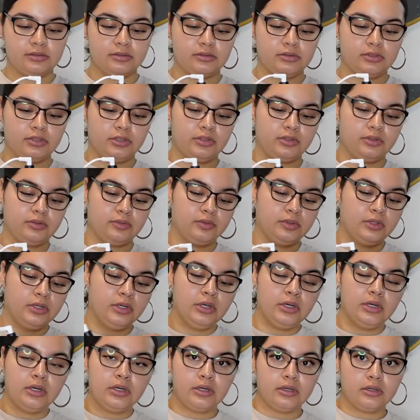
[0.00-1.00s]
so
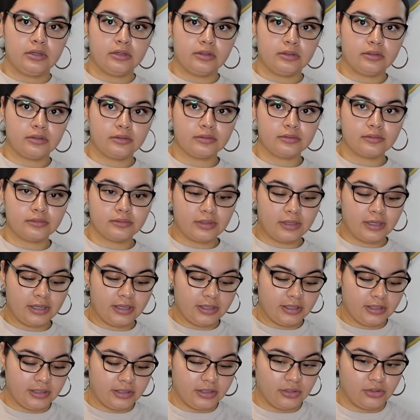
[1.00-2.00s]
I
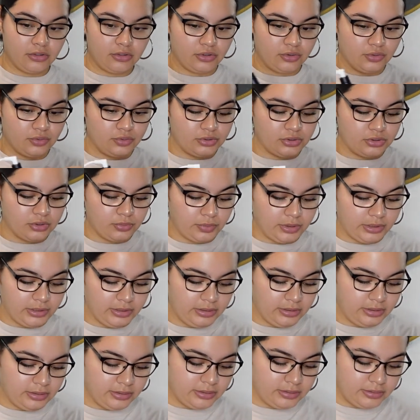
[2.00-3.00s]
use the right
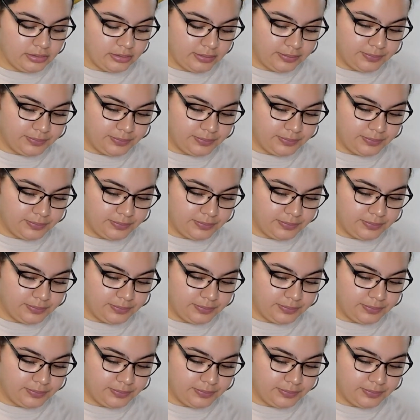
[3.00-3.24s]
hand.